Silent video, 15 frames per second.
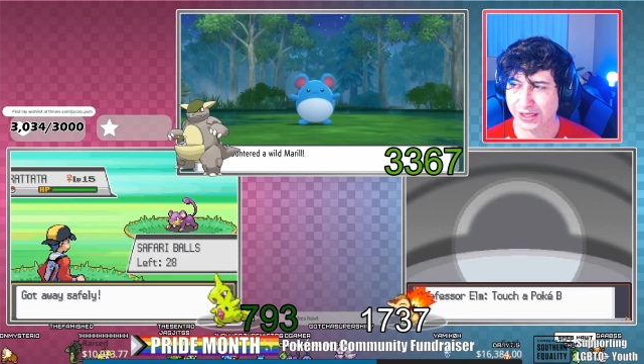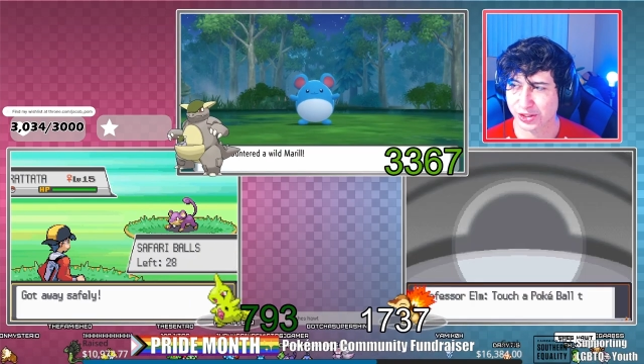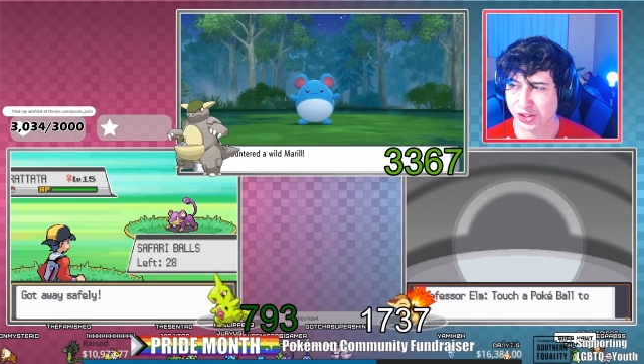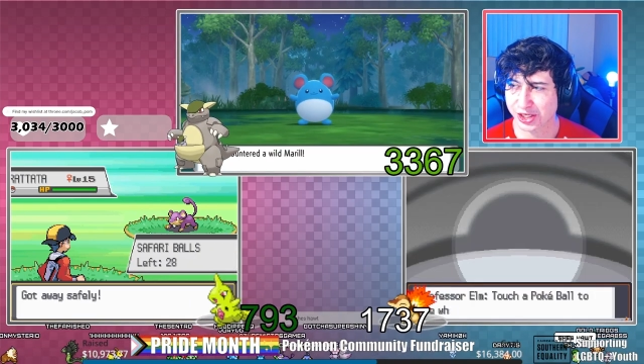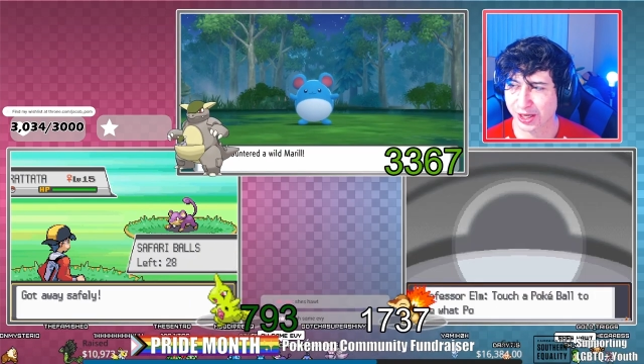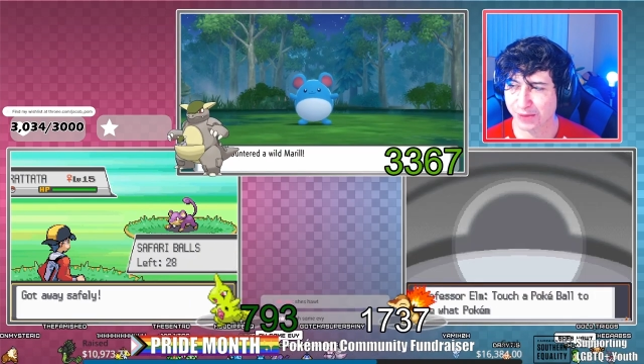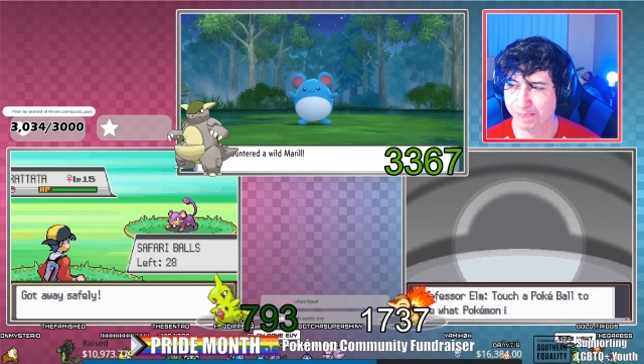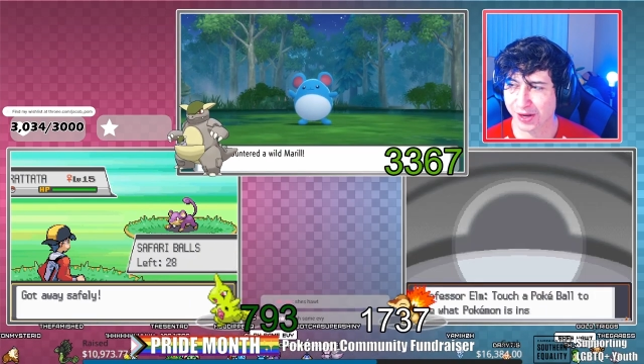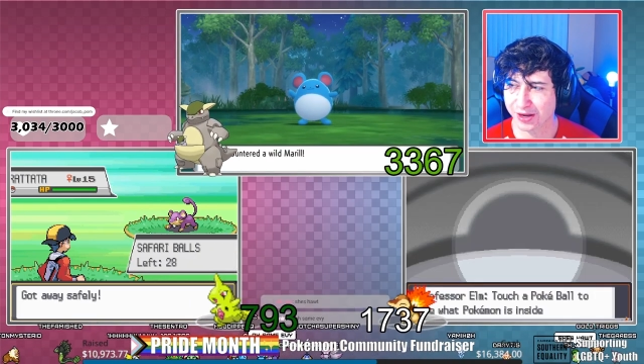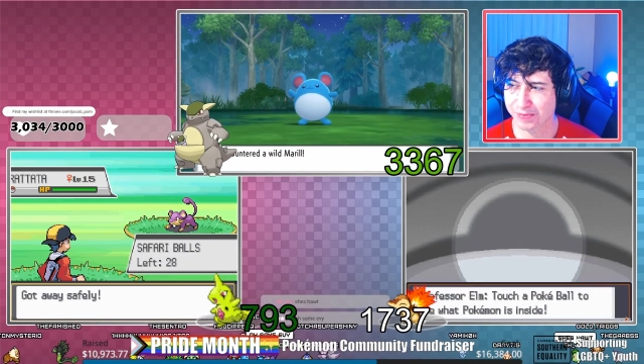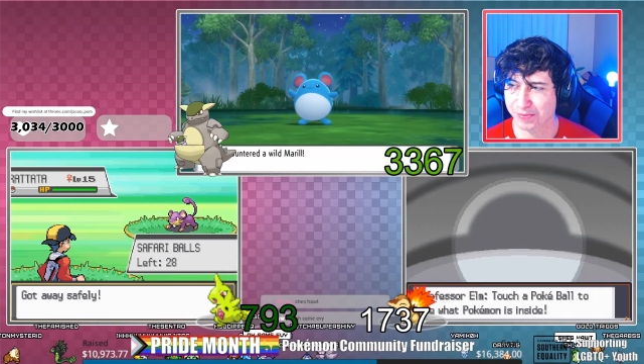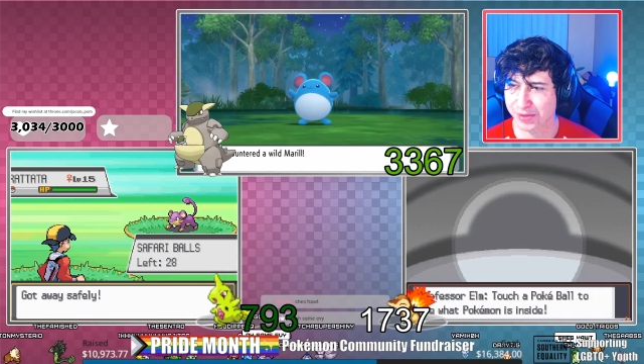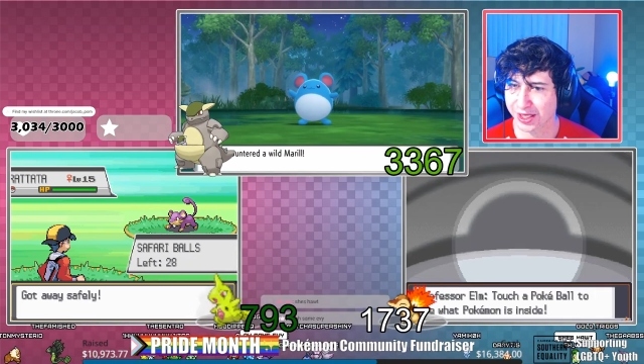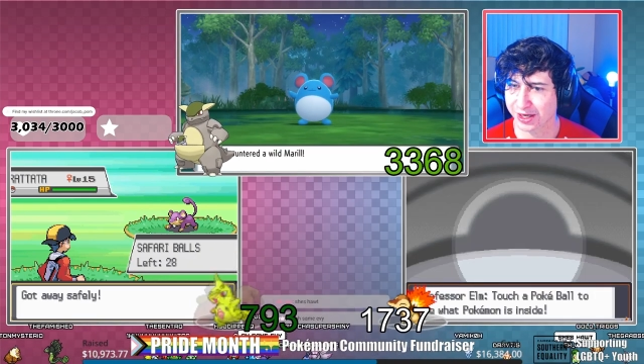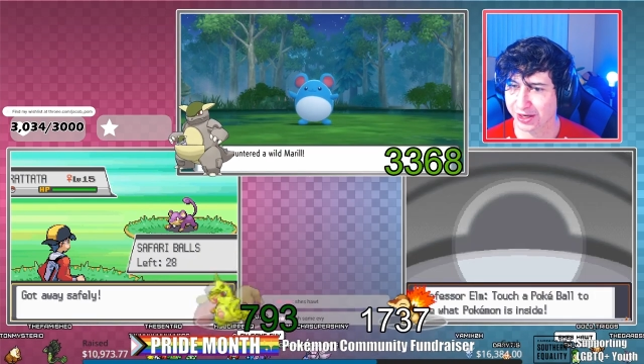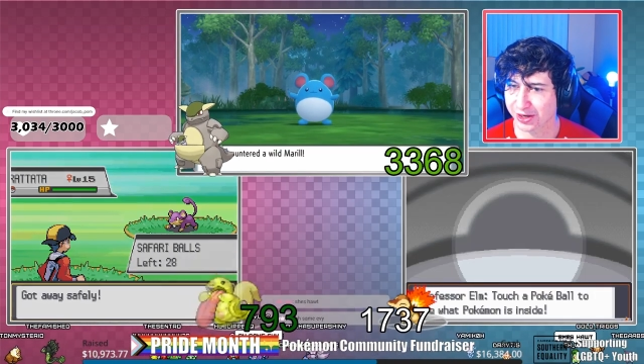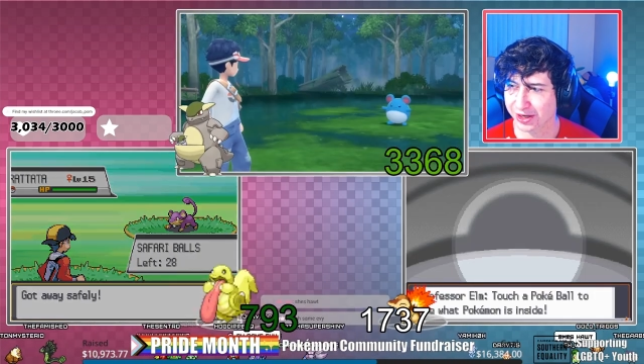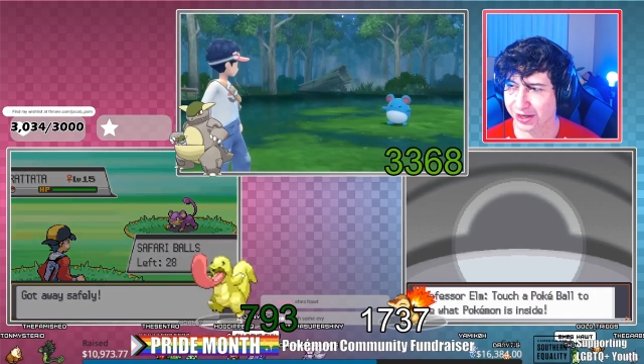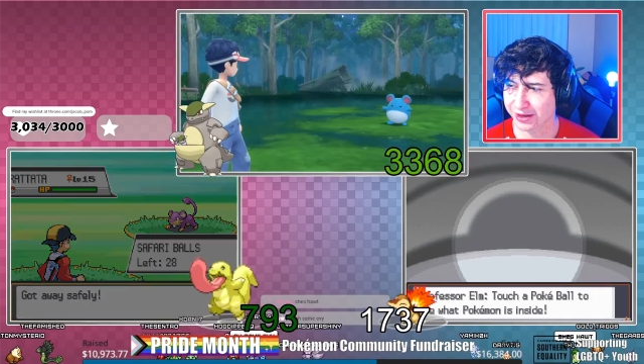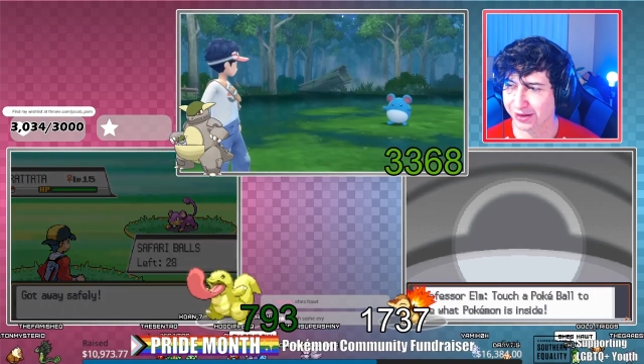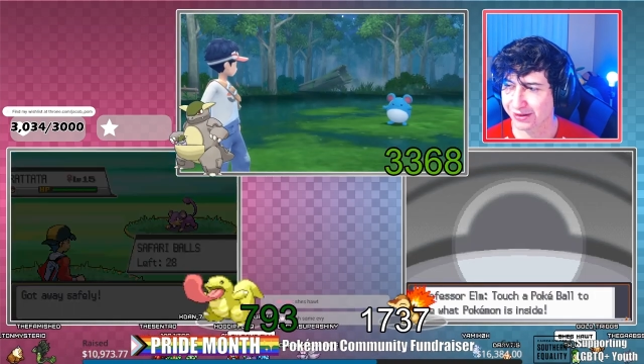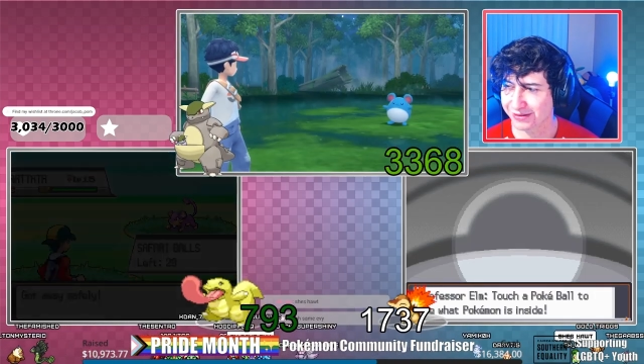She can punt me any
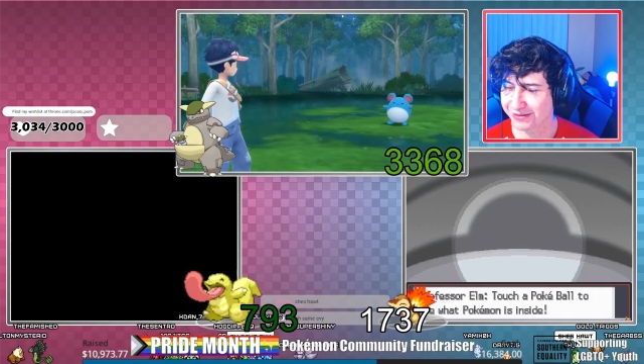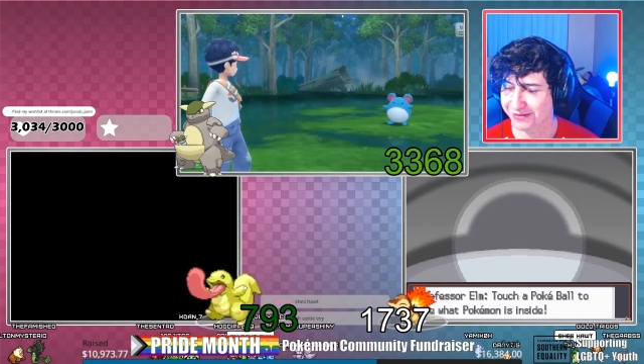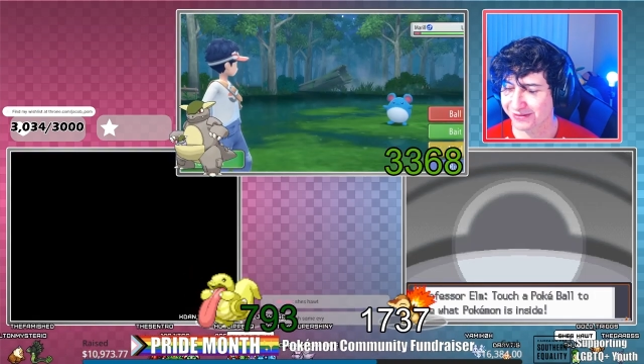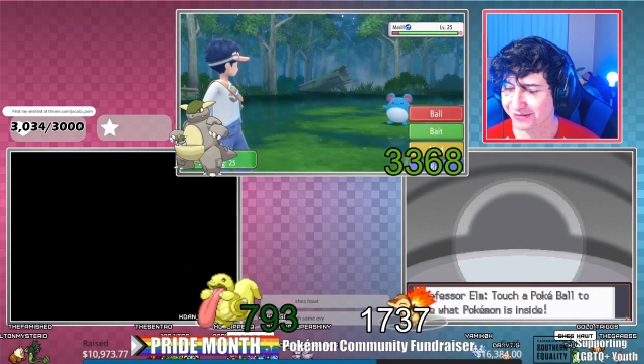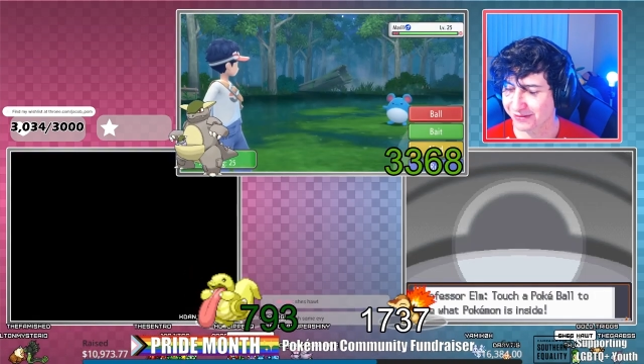day.